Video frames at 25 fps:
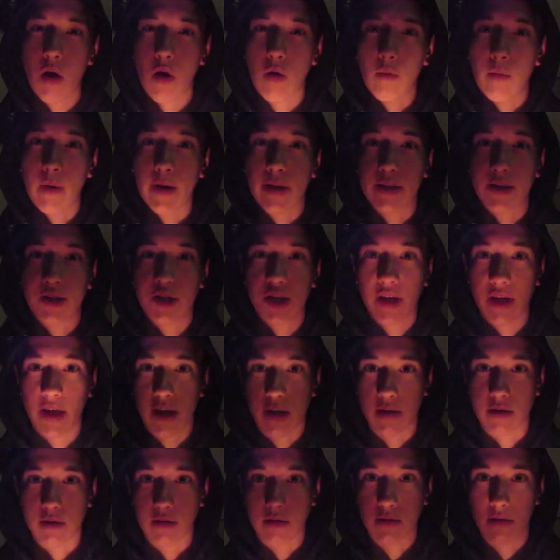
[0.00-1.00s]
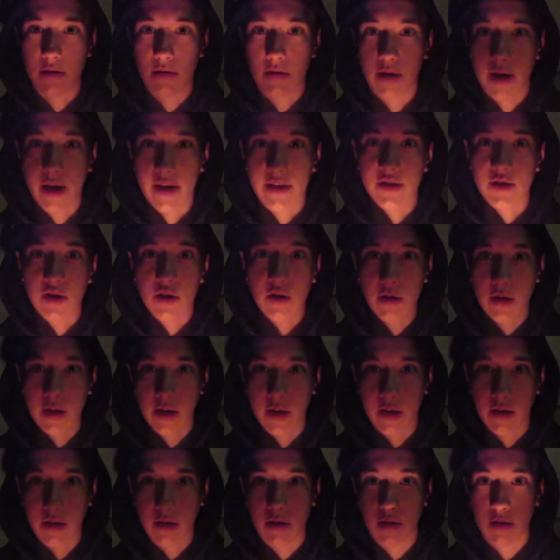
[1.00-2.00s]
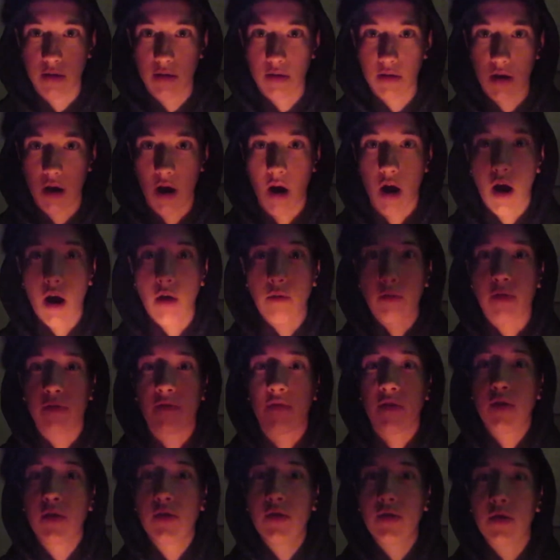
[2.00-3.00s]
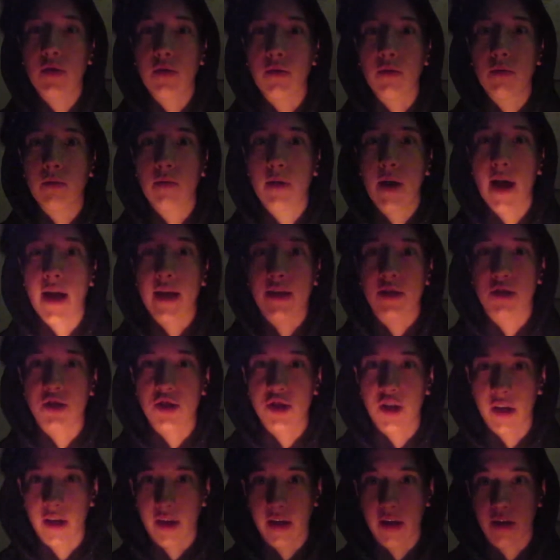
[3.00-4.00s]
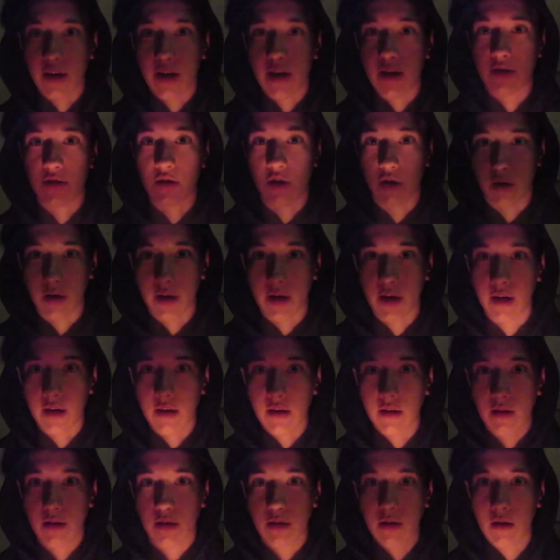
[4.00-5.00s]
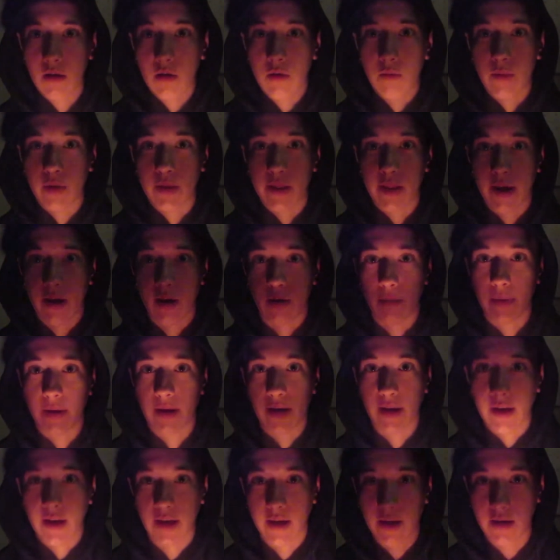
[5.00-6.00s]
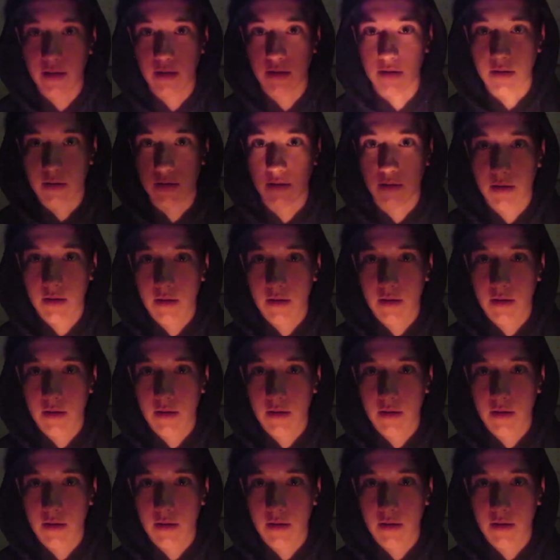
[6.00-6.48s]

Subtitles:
why chicken and turkey are referred to as chicken and turkey when they are being eaten,